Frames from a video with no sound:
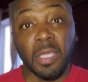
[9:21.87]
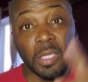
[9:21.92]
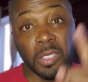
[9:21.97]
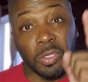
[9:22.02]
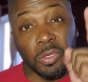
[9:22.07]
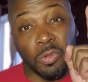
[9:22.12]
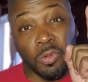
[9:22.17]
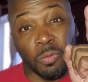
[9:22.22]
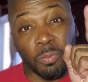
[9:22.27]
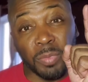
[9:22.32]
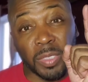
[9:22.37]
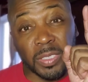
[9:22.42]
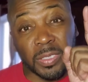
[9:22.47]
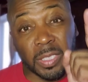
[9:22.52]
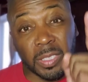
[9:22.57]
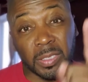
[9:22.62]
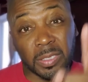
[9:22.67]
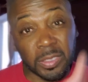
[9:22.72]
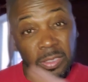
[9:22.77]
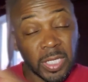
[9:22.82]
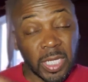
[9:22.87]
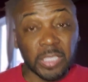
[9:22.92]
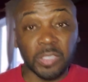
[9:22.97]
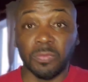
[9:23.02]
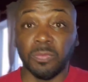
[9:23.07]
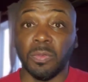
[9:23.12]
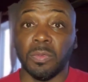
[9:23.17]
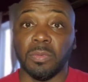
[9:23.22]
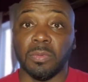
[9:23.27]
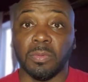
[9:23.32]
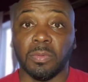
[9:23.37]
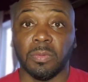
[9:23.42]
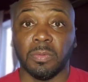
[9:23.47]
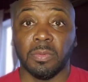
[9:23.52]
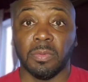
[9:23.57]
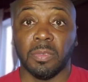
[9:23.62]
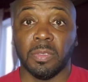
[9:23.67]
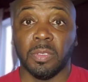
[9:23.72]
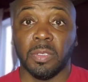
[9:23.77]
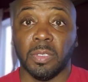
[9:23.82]
you're going to be successful.
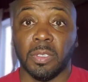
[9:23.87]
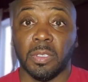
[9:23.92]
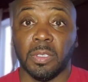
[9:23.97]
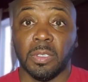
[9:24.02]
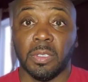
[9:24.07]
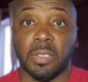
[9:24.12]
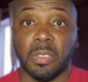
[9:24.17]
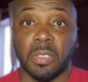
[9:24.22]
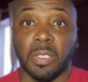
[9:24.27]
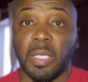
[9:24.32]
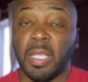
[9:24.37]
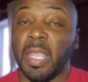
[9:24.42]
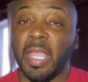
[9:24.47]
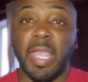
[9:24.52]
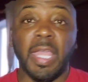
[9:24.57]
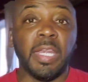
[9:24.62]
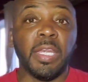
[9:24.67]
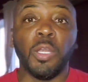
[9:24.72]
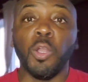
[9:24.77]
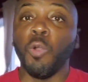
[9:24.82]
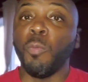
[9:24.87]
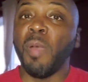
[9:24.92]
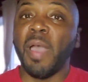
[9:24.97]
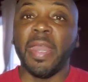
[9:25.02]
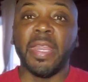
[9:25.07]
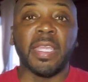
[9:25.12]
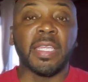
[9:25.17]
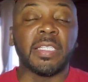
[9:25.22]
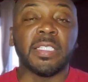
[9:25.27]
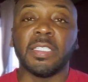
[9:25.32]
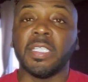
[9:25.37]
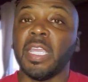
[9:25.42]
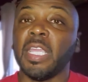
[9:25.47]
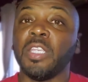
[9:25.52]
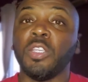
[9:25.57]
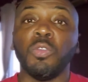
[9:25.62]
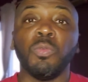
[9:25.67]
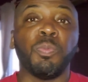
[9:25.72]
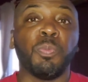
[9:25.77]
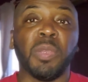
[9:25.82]
And nobody can say
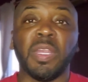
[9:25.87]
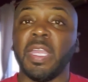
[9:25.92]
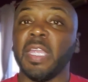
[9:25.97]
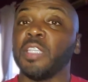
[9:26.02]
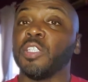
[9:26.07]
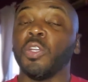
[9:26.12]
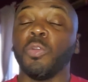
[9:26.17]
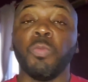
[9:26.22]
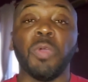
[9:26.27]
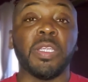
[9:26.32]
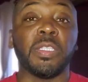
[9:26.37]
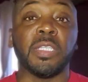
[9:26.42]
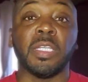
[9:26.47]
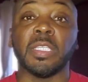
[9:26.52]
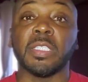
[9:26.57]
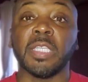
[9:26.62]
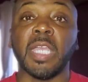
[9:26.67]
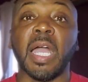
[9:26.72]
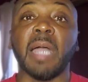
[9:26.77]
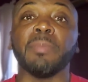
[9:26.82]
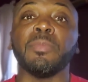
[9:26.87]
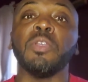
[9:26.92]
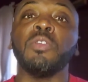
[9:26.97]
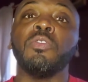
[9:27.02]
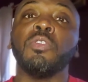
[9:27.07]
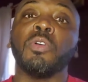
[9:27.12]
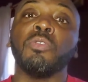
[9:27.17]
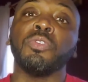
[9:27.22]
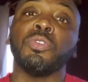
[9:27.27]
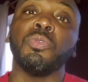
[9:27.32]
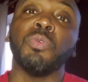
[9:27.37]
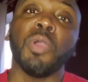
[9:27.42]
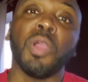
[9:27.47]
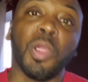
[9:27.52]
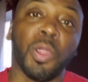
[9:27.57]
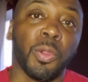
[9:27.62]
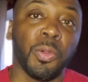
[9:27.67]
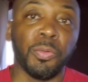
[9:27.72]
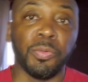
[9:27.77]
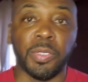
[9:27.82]
you played your way to the top. You know you
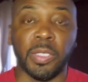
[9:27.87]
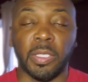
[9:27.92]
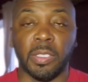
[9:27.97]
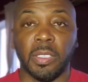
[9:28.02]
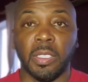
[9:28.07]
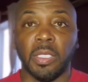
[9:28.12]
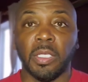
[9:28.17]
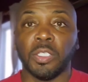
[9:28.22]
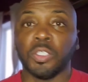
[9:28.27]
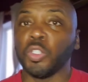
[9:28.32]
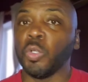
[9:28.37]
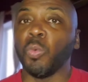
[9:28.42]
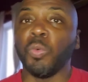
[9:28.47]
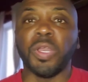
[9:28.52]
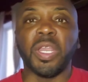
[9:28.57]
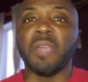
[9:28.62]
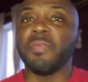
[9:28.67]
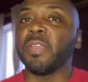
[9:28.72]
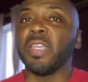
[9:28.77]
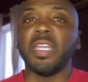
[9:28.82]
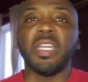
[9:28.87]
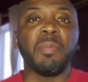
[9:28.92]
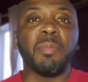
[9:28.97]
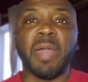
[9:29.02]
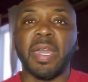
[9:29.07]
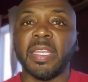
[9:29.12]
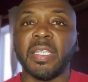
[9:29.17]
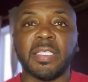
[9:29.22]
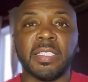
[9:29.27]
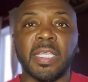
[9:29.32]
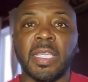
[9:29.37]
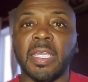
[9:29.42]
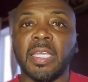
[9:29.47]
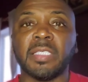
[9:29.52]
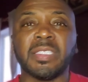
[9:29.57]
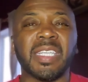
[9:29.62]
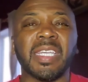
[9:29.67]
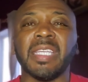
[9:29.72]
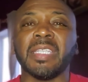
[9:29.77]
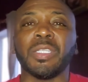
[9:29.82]
earned it. So whatever anybody
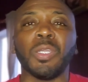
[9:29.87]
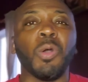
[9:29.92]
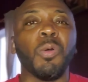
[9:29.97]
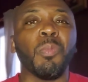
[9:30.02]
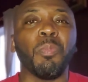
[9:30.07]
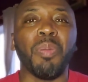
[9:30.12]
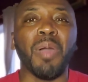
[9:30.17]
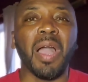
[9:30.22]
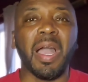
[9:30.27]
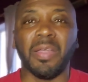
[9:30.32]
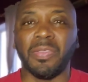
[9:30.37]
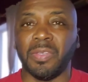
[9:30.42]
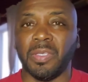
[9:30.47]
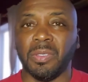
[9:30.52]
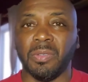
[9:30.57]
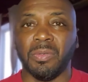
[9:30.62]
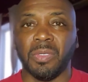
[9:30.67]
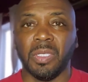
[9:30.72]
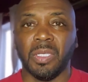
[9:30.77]
says, it don't bother you.